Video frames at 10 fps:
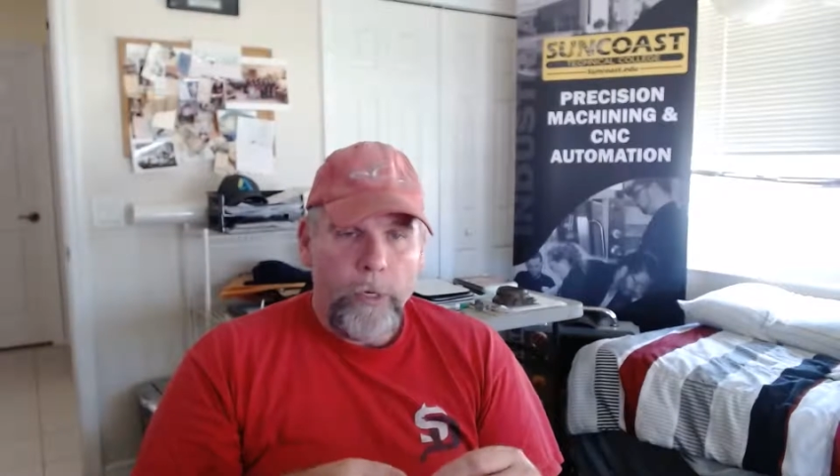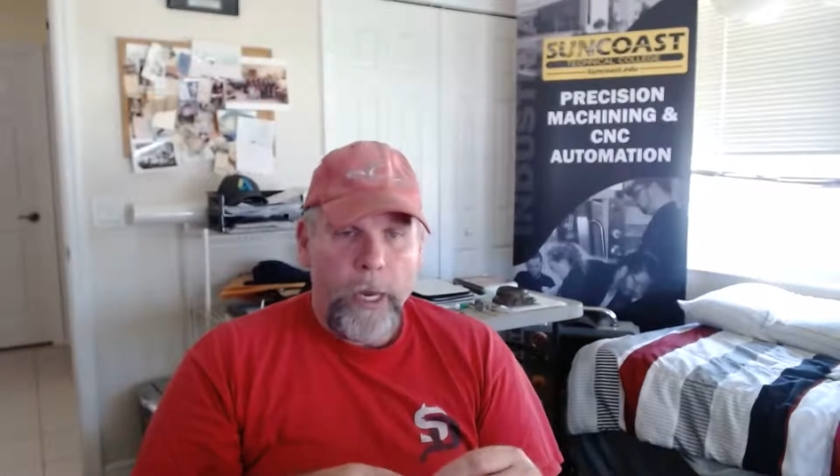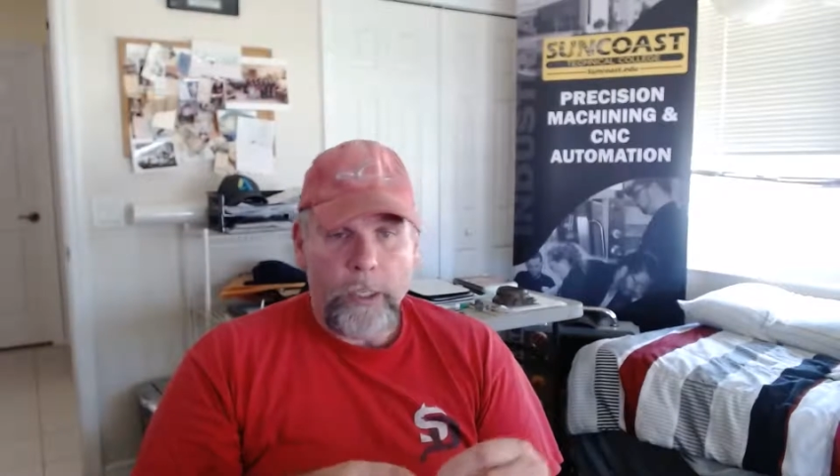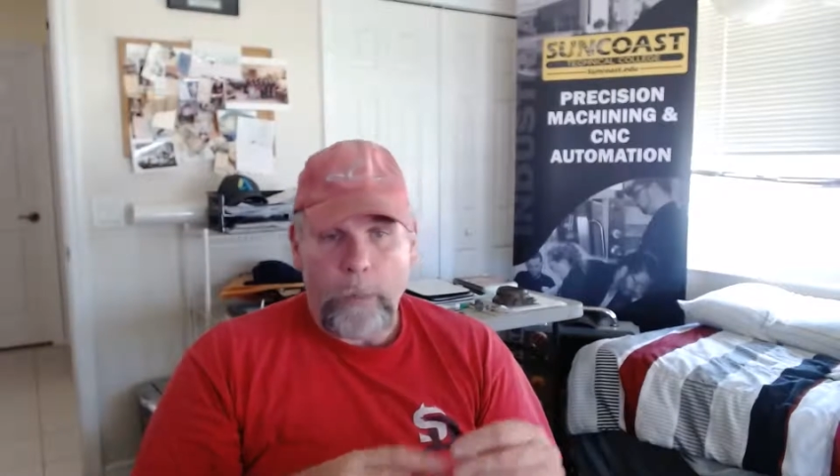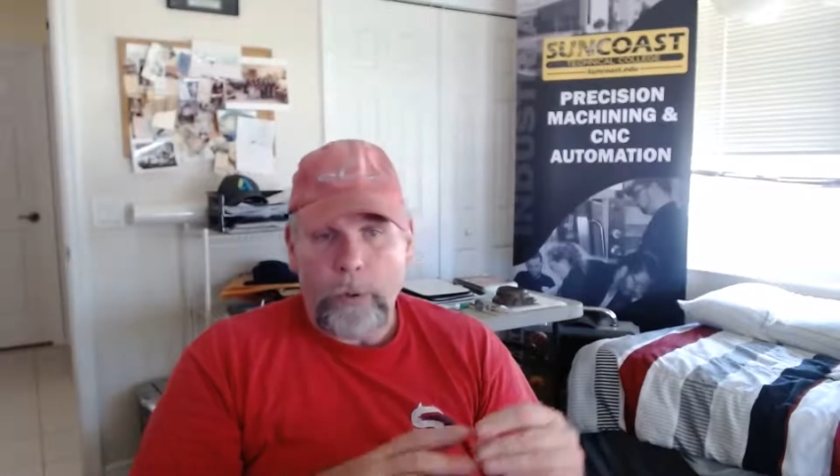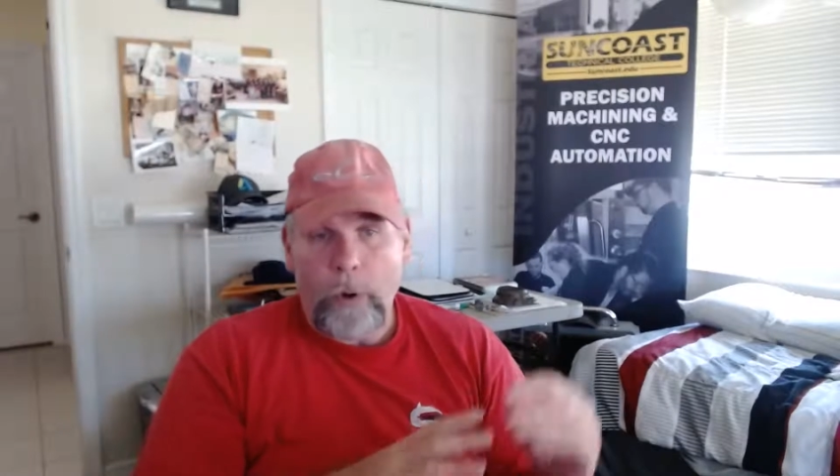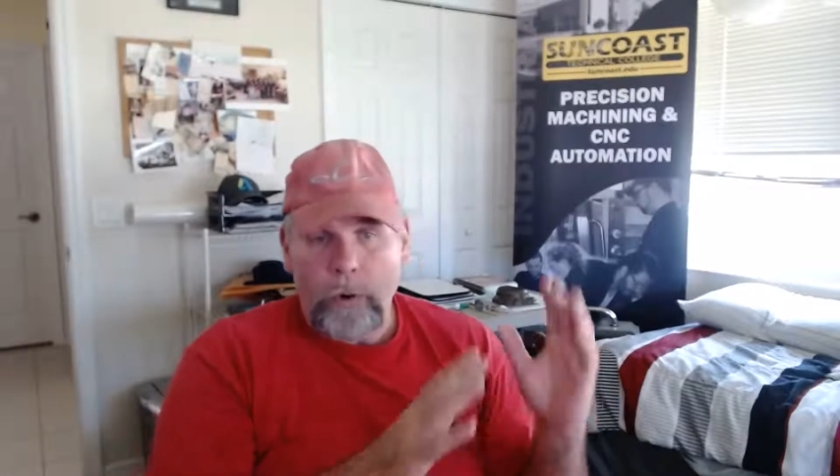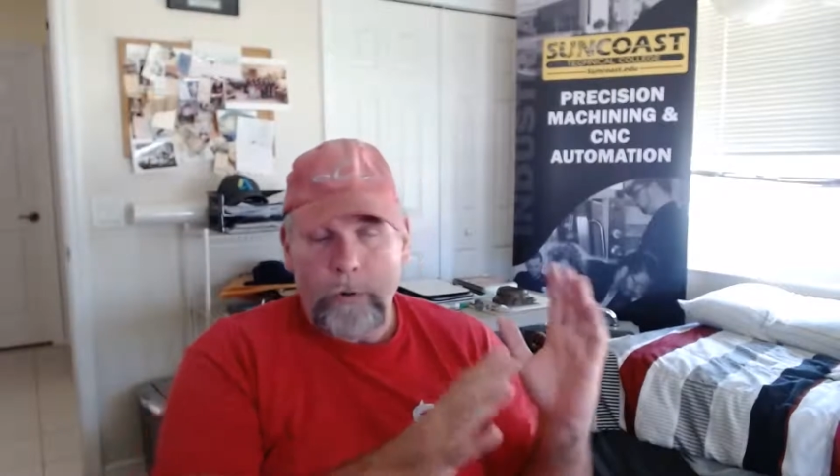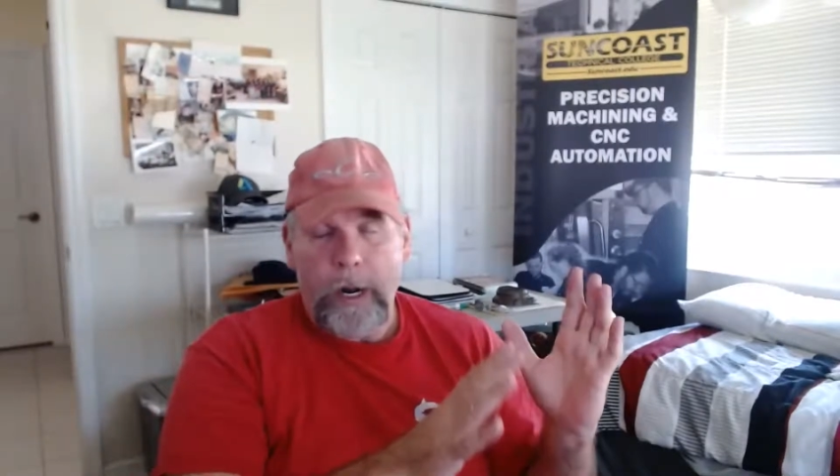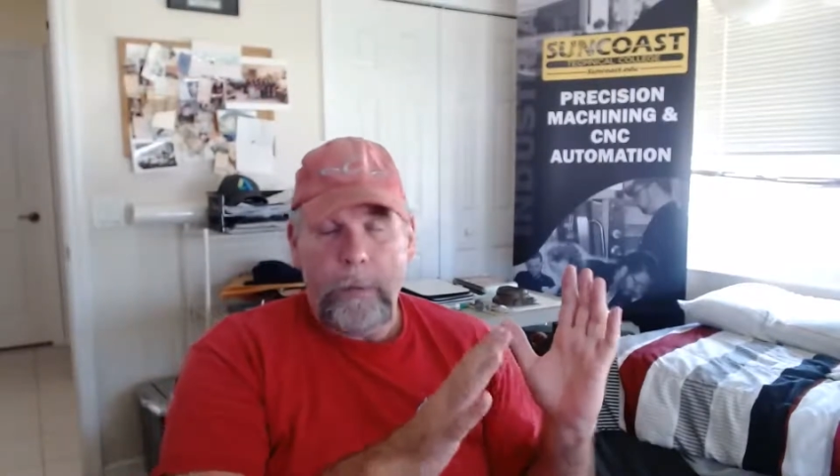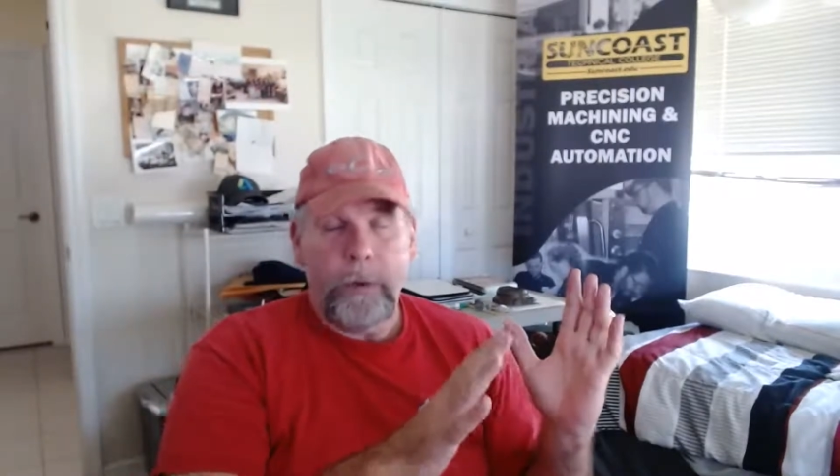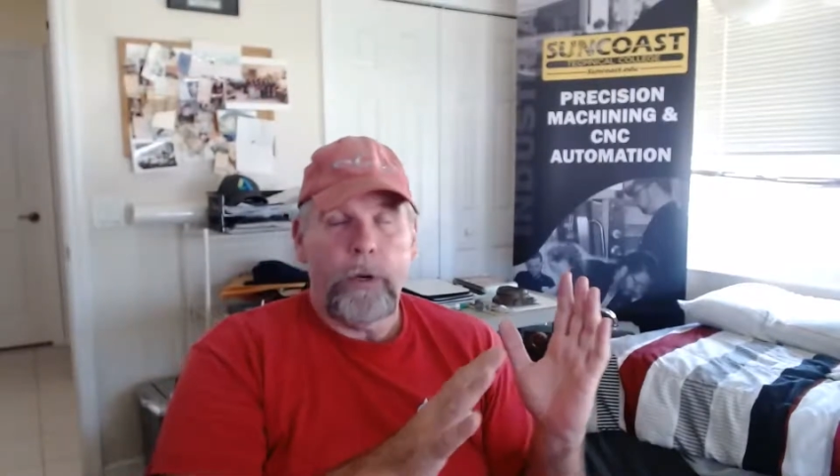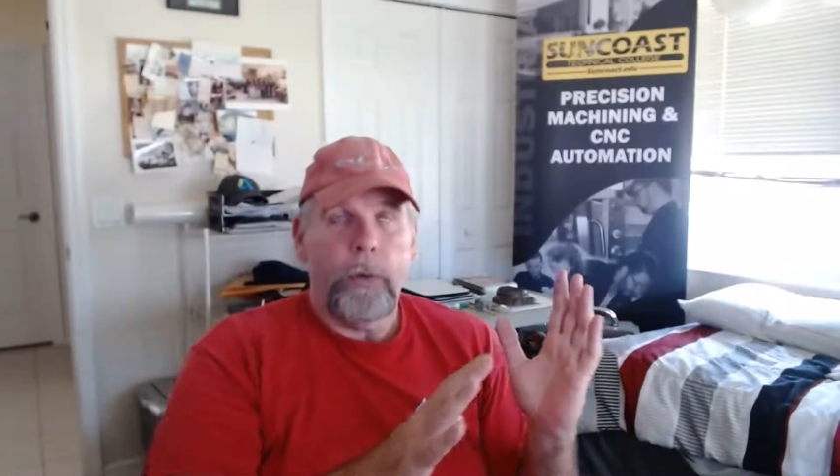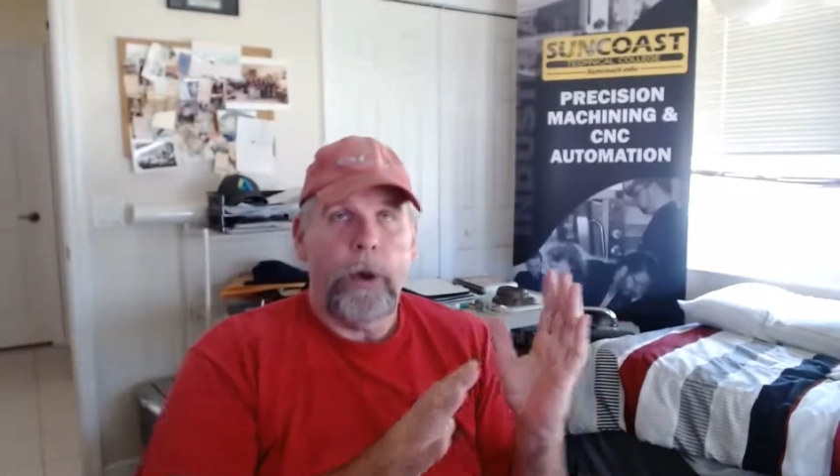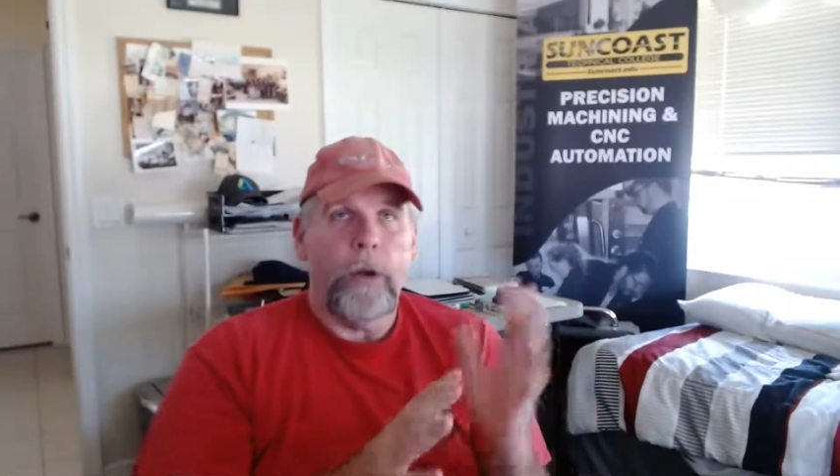As a programmer,
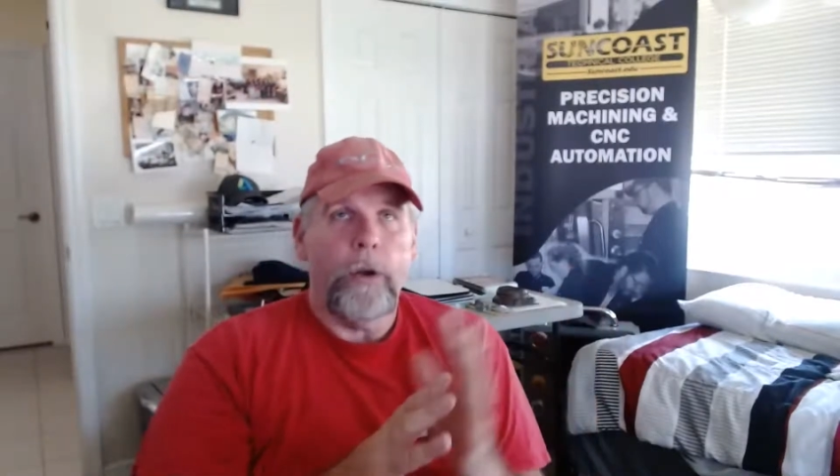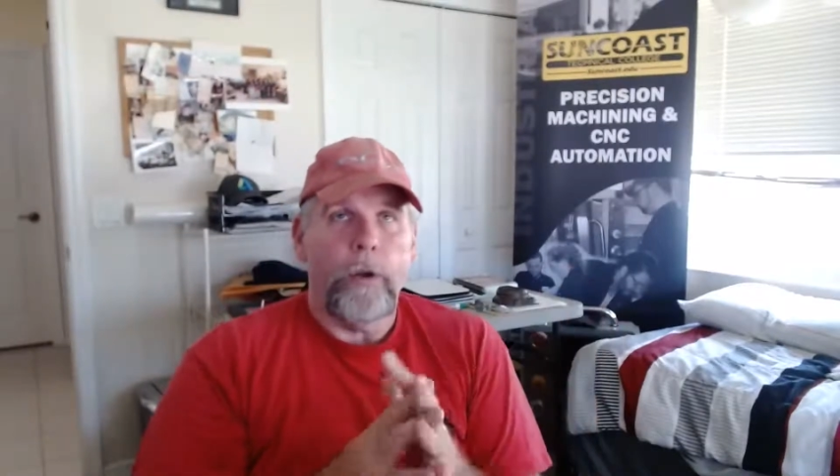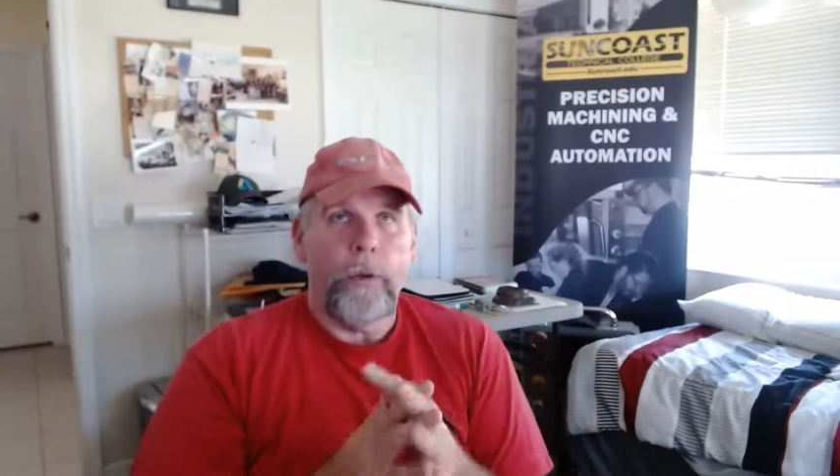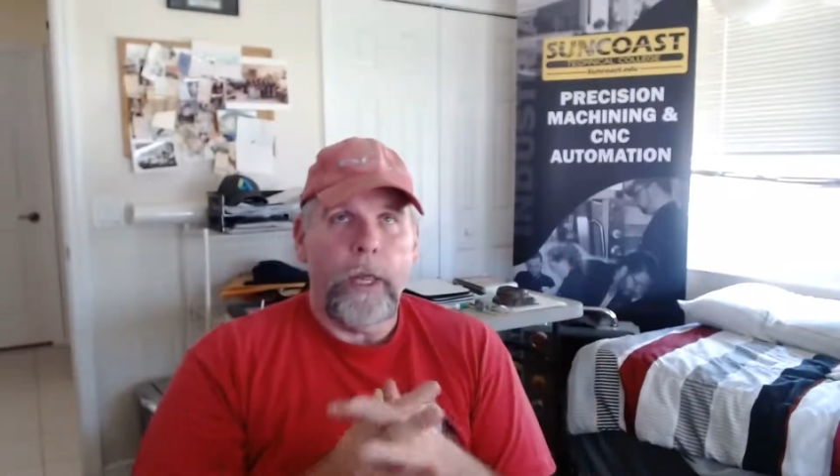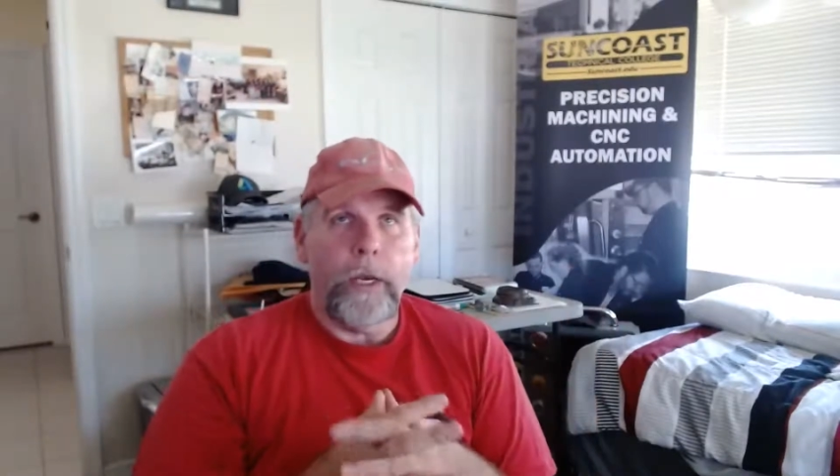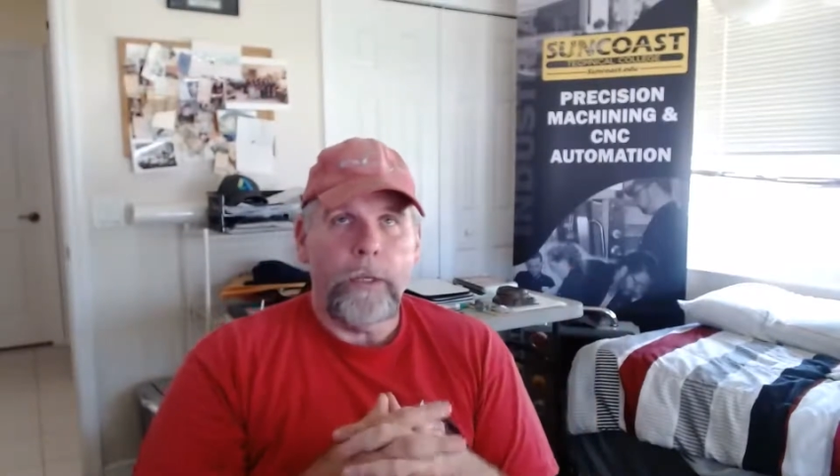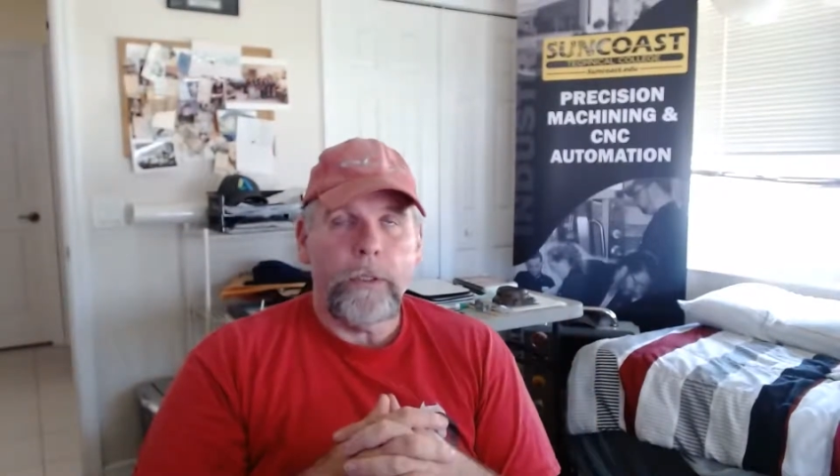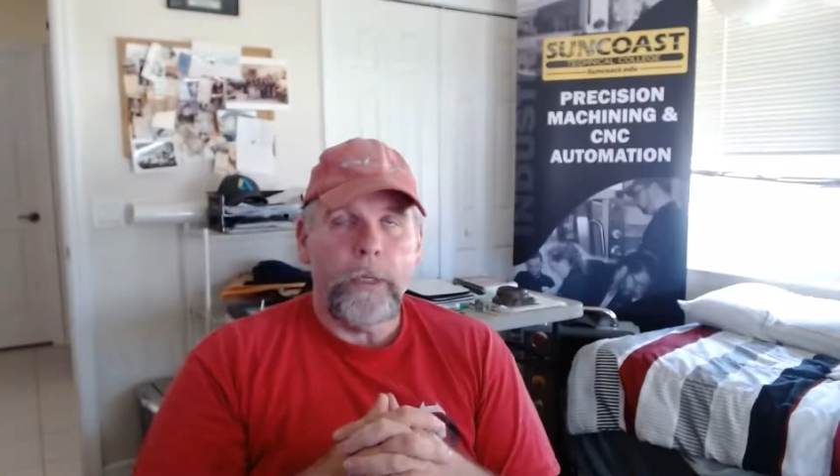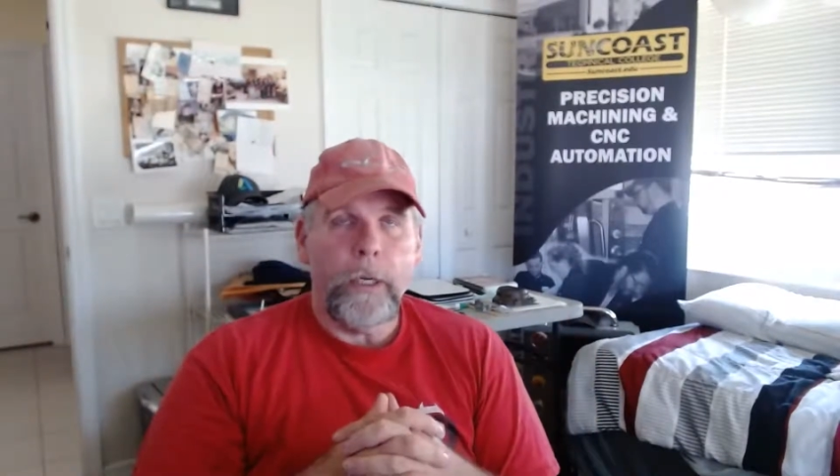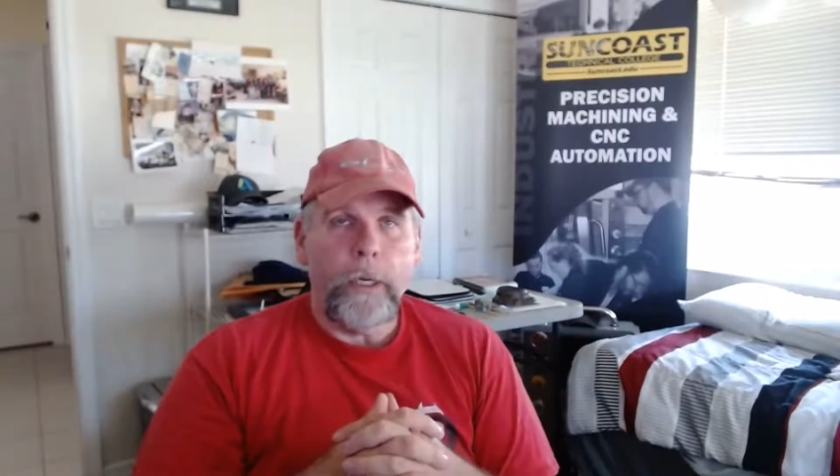you want to know that it's